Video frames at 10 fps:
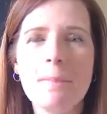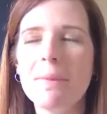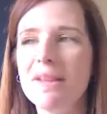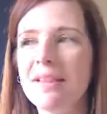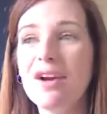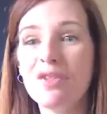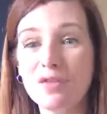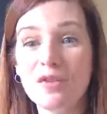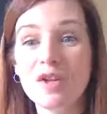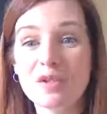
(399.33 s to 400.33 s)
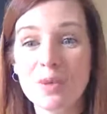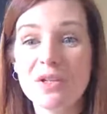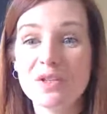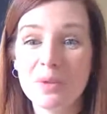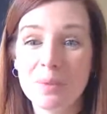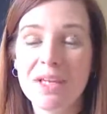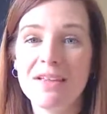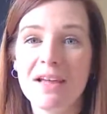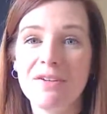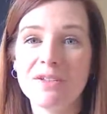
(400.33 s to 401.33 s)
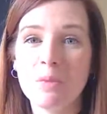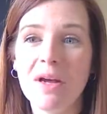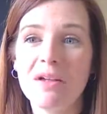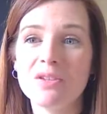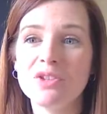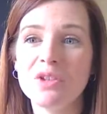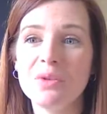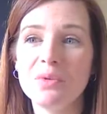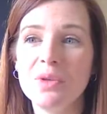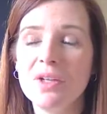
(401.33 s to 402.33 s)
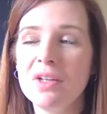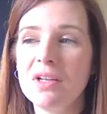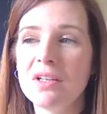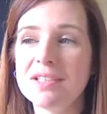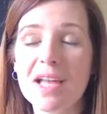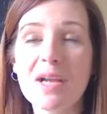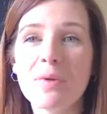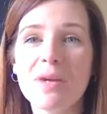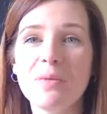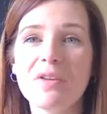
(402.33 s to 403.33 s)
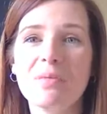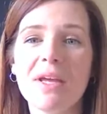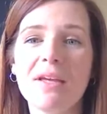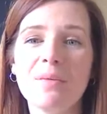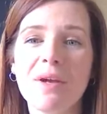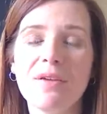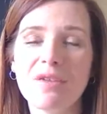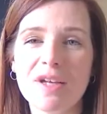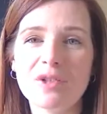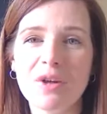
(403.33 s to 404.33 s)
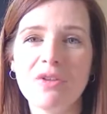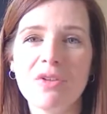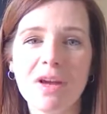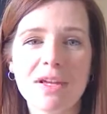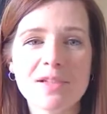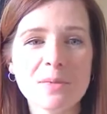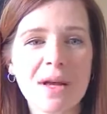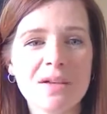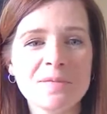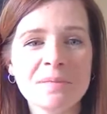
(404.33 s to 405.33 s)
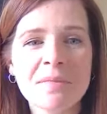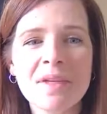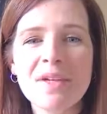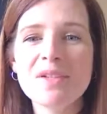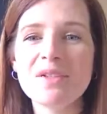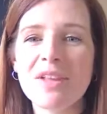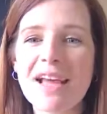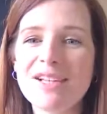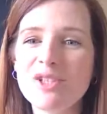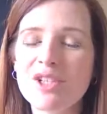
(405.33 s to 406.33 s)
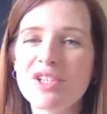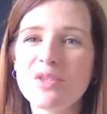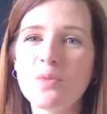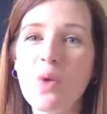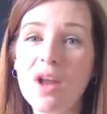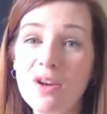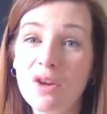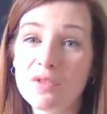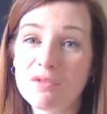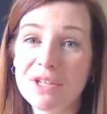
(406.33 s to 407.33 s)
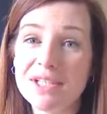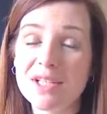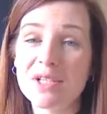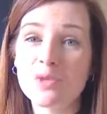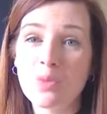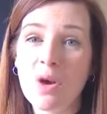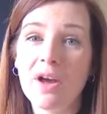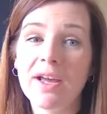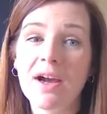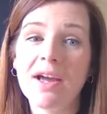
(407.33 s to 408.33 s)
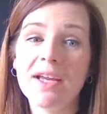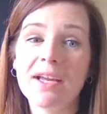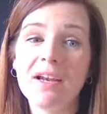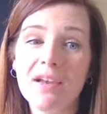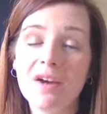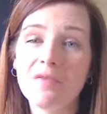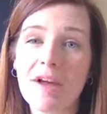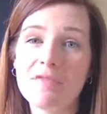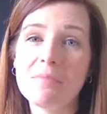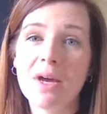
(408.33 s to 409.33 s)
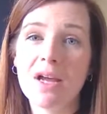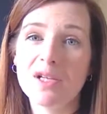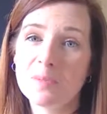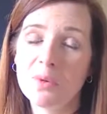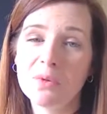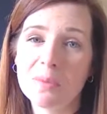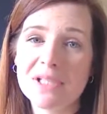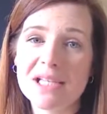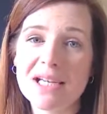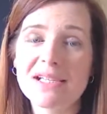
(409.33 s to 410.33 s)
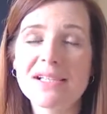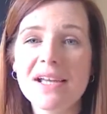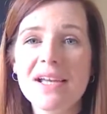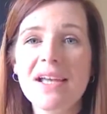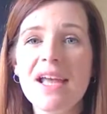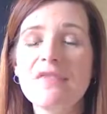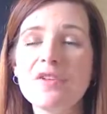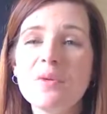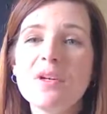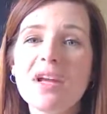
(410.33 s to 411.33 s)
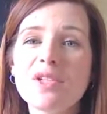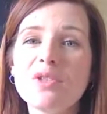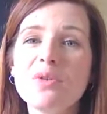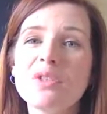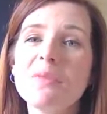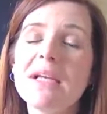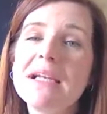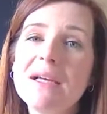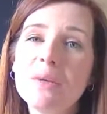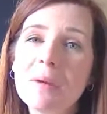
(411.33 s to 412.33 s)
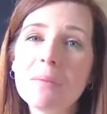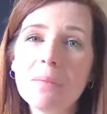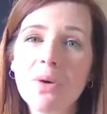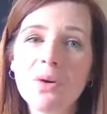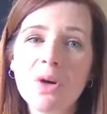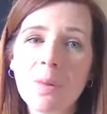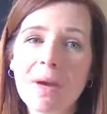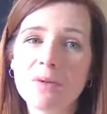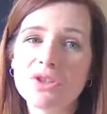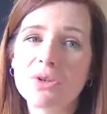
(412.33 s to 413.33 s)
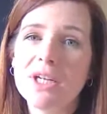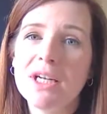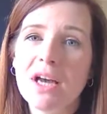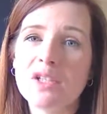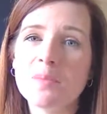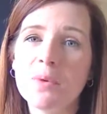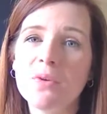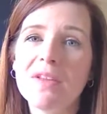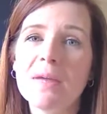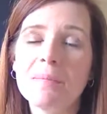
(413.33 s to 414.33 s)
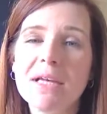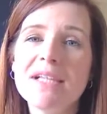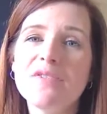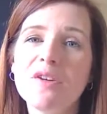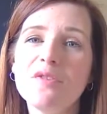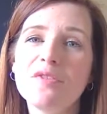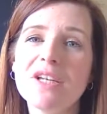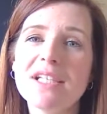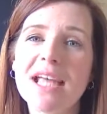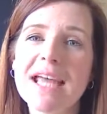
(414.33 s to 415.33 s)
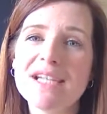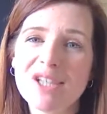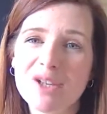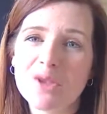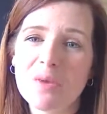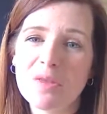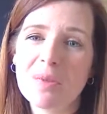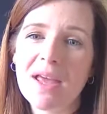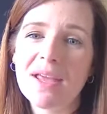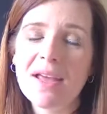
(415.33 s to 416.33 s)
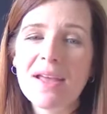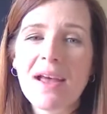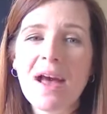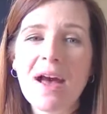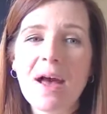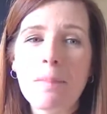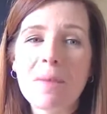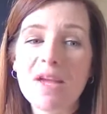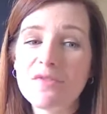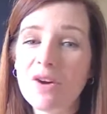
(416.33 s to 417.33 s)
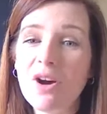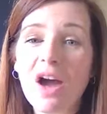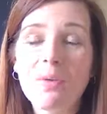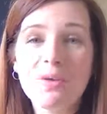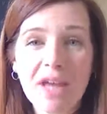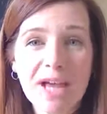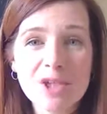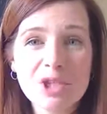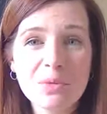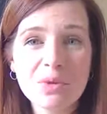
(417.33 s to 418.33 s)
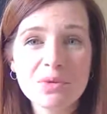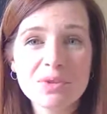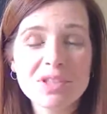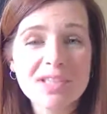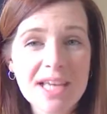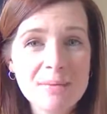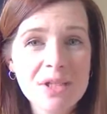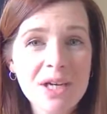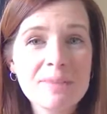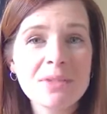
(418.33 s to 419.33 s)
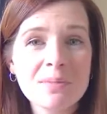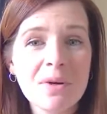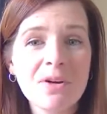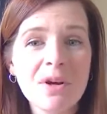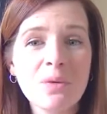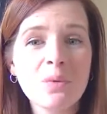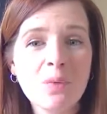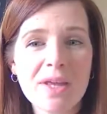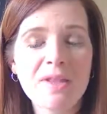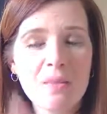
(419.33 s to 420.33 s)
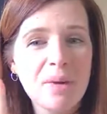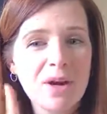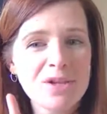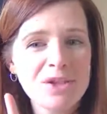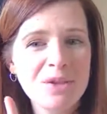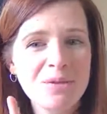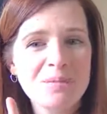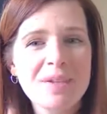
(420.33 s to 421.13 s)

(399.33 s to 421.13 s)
But they are the first ones that will be there as well to celebrate with me when things go right as well. So that is just one of the reasons why I love having my Usborne business. If you would like to talk to me a little bit more about joining Usborne, then please feel free to get in touch with me. If not, I will catch you all same time tomorrow with part two.